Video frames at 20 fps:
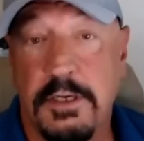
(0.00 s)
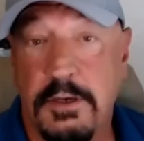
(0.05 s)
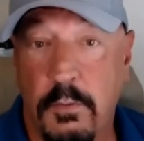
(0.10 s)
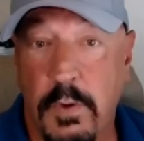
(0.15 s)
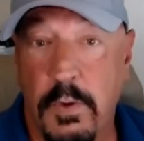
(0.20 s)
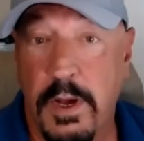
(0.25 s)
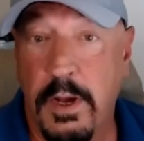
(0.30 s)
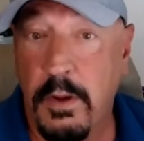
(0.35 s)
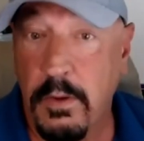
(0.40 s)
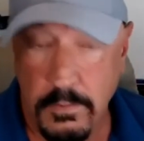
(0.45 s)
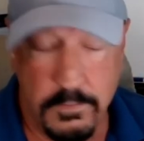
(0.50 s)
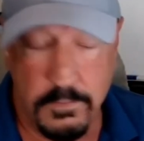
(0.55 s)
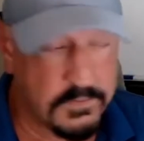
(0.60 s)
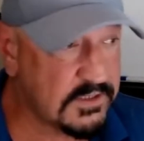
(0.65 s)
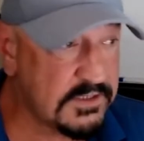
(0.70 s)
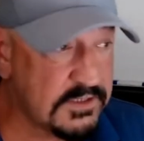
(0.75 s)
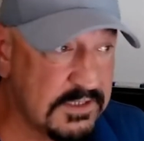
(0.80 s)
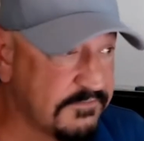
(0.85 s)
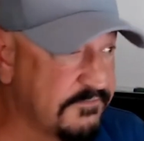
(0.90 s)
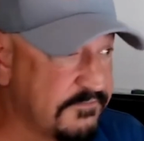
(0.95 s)
Well,
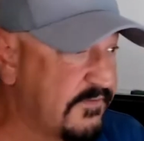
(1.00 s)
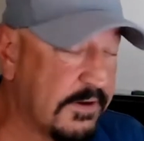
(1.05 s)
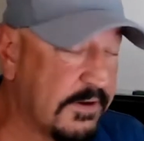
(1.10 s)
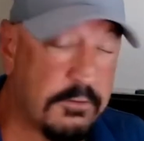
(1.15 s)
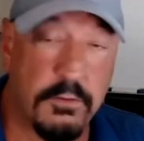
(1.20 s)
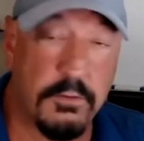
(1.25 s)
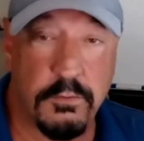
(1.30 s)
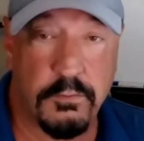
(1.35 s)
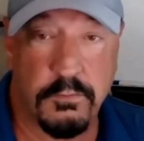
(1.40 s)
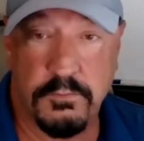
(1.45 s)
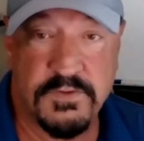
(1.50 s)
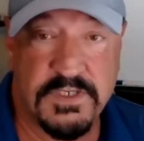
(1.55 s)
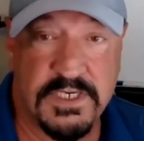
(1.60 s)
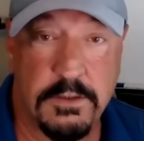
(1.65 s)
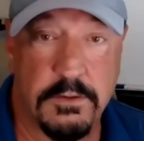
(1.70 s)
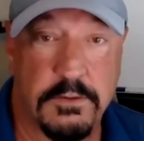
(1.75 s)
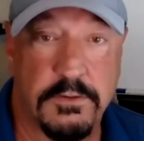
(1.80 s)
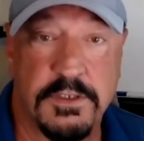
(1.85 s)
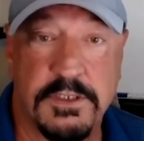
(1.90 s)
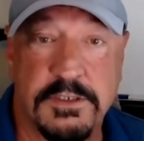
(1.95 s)
this is a federal
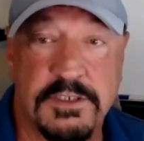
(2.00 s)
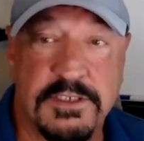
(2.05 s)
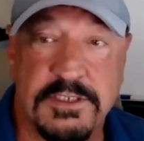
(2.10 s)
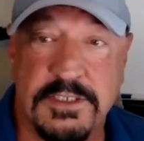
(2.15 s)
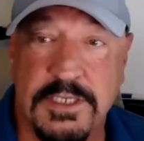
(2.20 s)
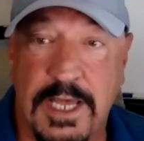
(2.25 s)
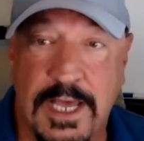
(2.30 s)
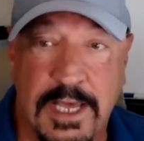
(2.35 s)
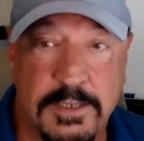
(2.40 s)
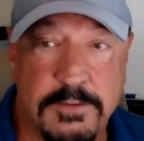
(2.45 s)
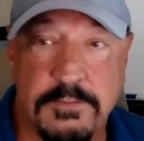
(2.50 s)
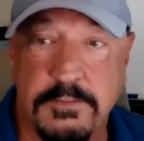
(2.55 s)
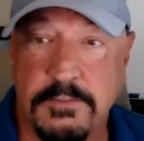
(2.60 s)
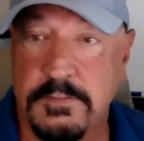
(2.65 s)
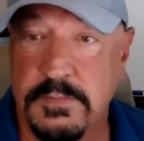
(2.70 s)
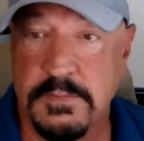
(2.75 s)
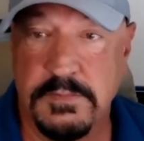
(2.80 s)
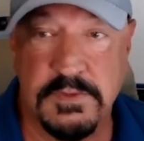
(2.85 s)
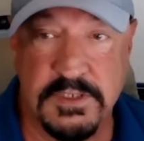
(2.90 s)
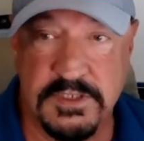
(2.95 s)
deal. This is not
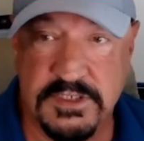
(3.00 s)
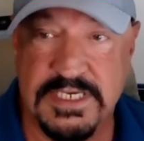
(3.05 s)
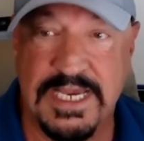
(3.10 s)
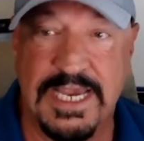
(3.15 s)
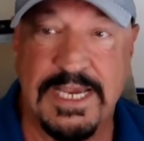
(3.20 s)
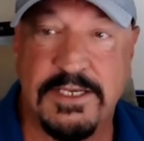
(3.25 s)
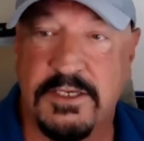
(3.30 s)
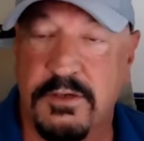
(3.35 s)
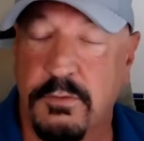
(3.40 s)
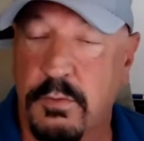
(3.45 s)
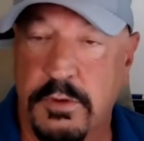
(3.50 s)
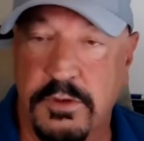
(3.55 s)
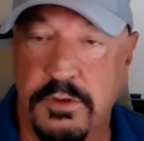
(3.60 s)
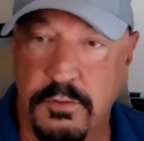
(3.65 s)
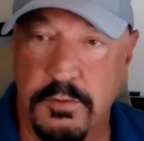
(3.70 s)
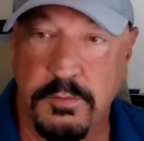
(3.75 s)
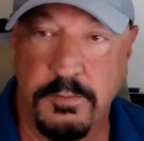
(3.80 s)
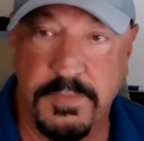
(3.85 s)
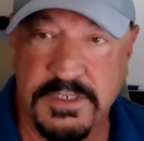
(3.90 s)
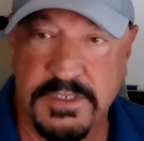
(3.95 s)
the state that we're
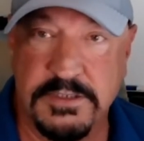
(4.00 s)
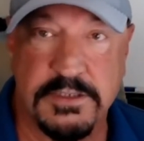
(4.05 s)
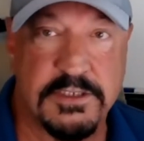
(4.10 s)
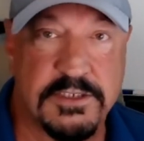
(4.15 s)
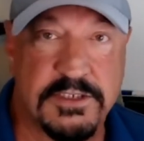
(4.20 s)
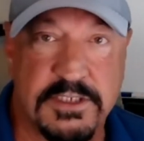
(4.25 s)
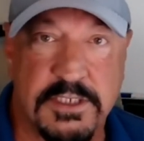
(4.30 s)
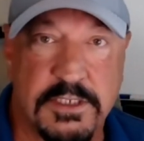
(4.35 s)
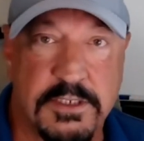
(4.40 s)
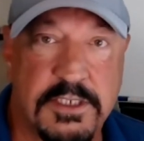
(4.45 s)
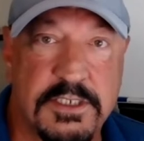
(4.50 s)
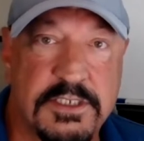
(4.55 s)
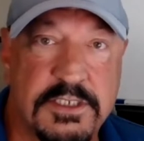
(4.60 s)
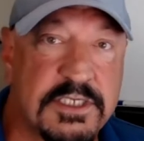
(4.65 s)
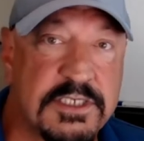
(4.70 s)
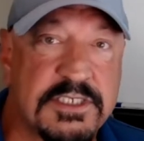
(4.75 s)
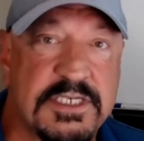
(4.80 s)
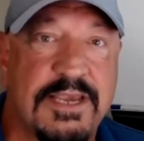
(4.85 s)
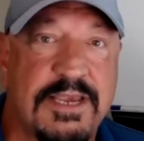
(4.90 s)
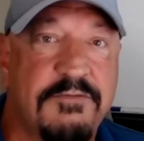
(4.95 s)
doing business in. This
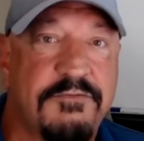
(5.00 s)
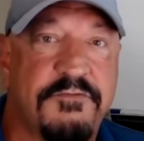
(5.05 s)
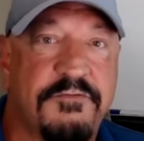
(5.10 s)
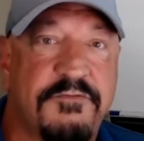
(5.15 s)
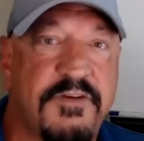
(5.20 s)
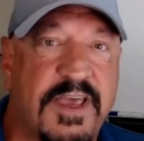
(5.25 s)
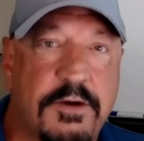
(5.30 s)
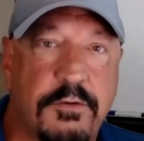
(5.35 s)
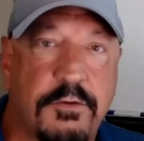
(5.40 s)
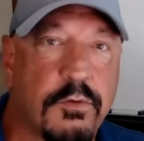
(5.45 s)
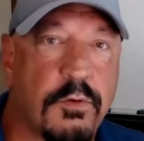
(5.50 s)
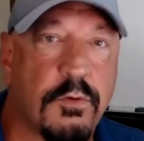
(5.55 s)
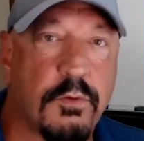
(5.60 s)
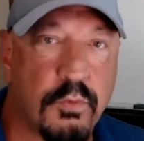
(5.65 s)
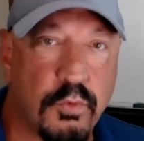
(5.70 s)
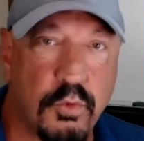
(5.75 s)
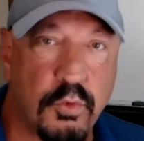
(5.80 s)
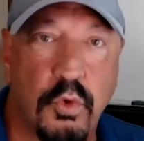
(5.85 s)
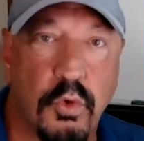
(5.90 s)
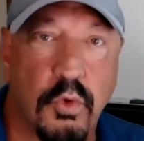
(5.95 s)
is a federal
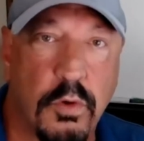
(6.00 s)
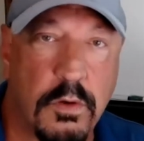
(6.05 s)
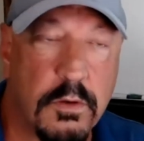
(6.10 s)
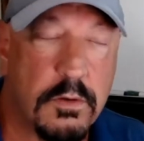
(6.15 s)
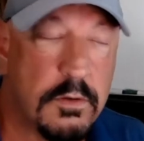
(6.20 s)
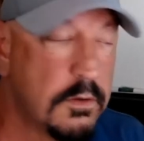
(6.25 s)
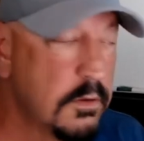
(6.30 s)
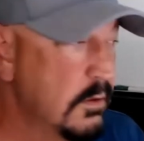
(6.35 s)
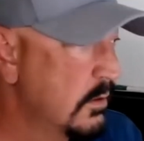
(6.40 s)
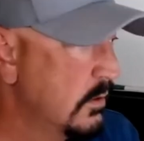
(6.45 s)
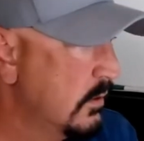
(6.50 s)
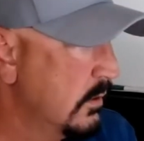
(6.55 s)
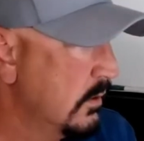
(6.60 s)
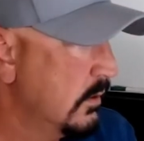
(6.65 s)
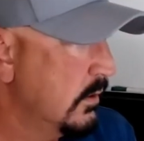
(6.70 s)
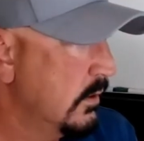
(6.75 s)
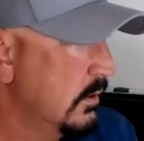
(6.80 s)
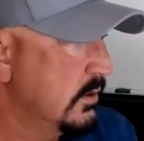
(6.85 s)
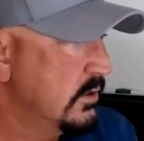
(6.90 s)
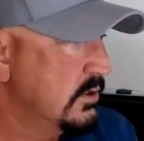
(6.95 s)
rule.
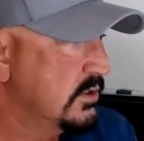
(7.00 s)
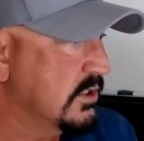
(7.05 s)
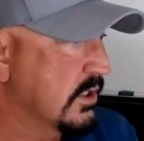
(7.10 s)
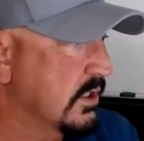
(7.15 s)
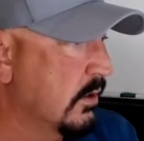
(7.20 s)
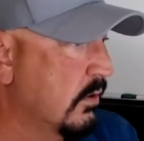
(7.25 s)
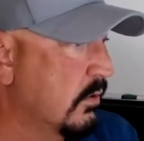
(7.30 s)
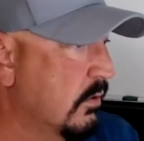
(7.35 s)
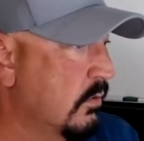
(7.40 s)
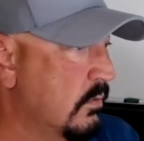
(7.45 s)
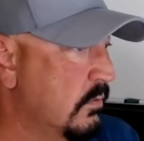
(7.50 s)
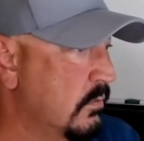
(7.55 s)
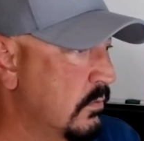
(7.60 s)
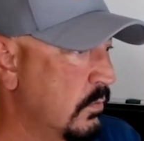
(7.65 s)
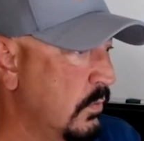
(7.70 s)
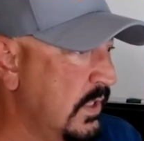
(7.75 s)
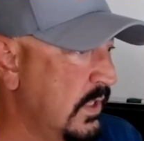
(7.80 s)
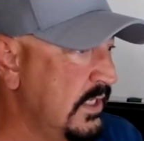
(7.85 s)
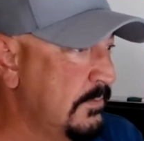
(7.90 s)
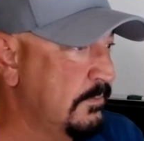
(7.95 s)
So
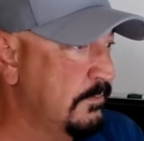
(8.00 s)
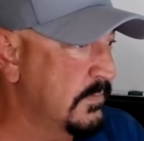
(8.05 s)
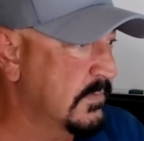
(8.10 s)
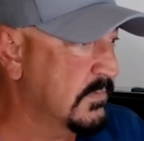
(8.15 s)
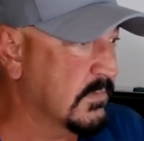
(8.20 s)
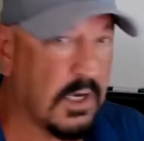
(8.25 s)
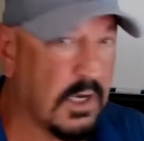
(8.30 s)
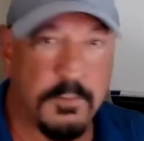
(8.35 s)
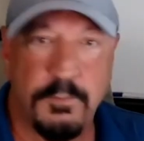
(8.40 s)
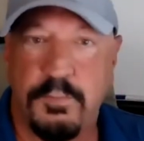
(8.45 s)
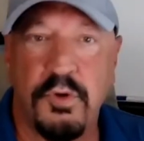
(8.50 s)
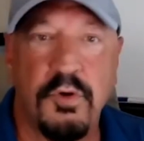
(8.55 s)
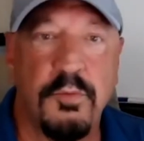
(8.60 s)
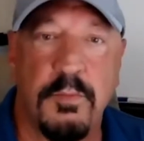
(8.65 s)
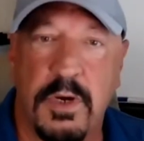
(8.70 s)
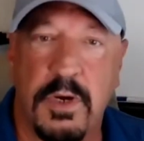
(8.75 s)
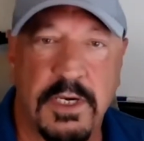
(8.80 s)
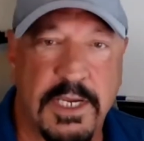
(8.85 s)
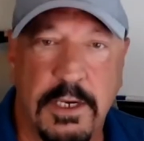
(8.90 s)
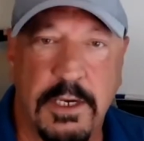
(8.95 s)
we called poop
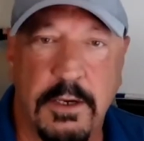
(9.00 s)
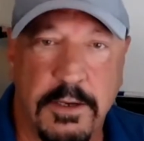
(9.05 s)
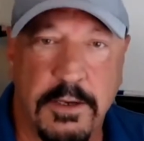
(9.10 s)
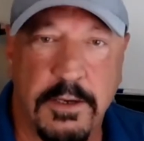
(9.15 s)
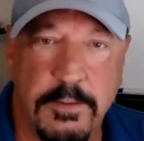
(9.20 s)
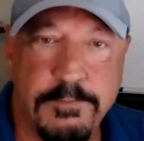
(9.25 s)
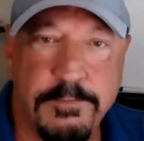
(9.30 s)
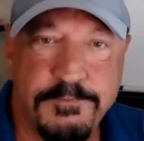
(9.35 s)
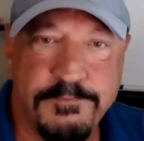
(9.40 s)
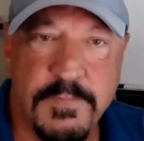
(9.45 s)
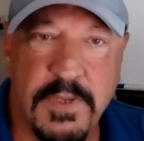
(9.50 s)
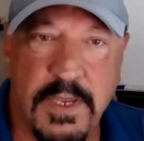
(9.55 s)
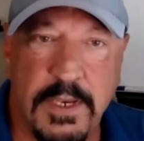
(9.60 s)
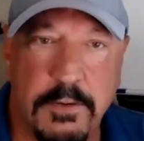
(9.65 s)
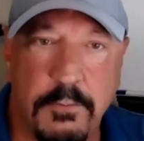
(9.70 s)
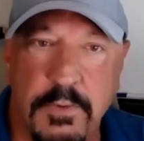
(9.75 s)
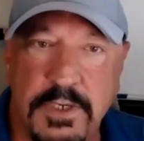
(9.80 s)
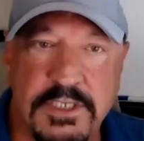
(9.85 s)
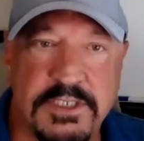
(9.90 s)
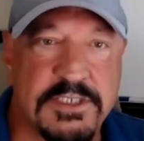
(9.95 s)
monkey on them.
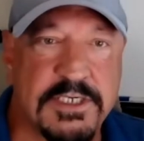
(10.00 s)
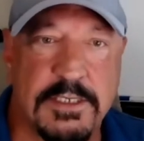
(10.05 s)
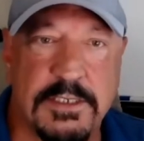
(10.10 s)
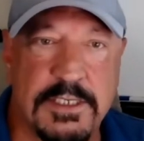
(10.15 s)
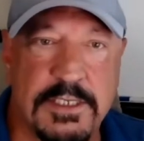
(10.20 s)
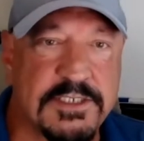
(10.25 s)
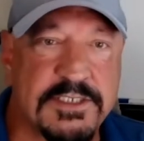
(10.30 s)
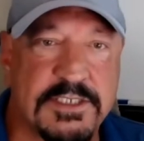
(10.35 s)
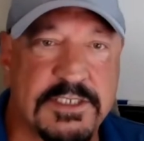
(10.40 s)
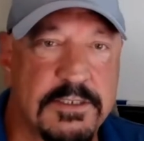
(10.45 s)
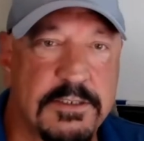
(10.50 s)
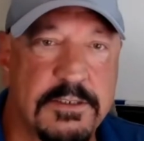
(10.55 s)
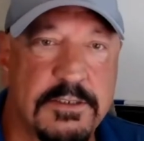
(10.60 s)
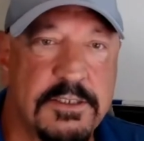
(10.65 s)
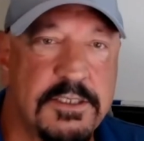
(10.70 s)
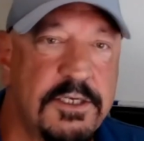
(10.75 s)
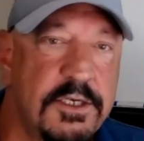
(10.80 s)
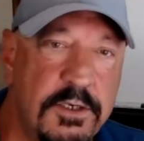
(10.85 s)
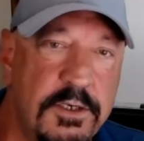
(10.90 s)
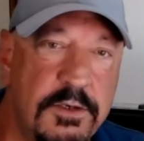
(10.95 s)
And we said, listen,
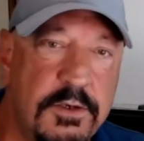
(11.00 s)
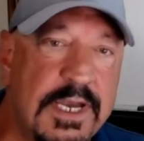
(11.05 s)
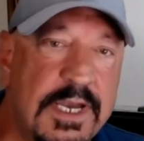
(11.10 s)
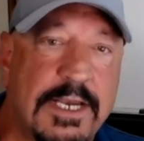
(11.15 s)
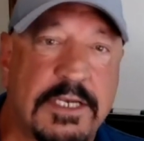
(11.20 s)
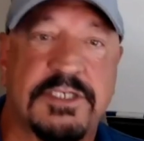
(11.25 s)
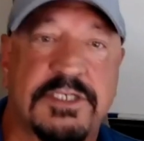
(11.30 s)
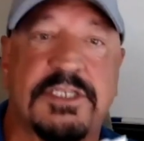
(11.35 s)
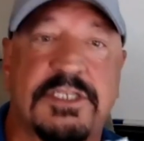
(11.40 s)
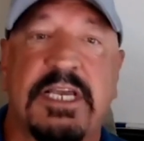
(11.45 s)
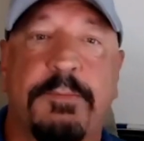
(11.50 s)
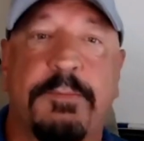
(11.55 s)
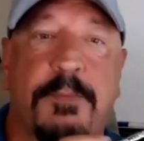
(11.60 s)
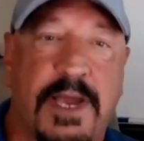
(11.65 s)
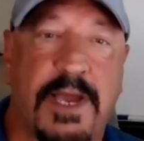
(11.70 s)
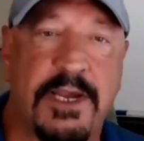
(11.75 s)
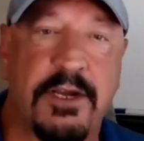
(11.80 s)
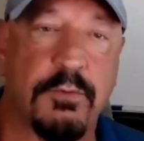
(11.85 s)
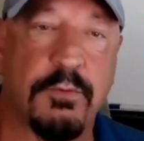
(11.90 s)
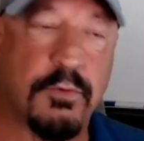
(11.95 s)
you, you got to stick
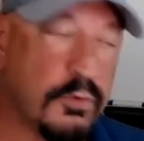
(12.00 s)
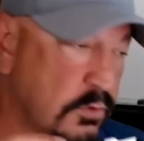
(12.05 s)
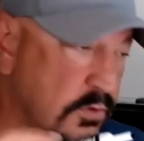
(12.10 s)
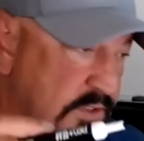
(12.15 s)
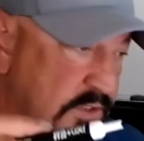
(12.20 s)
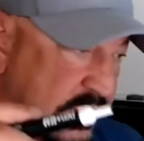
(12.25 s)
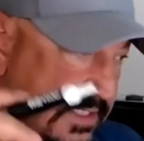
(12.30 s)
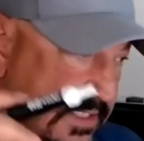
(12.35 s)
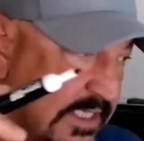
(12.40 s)
by your rules.